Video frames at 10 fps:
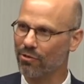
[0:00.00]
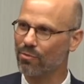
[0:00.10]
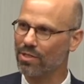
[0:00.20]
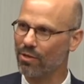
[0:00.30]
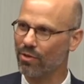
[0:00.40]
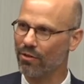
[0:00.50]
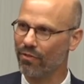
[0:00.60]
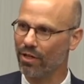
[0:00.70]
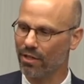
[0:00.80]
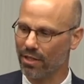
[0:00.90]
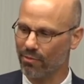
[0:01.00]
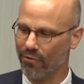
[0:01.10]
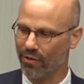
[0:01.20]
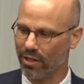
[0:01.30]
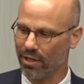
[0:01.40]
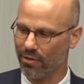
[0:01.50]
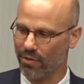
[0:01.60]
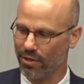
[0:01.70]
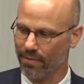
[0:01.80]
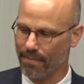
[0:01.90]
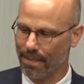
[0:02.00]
groups that we've, uh, that we funded out there.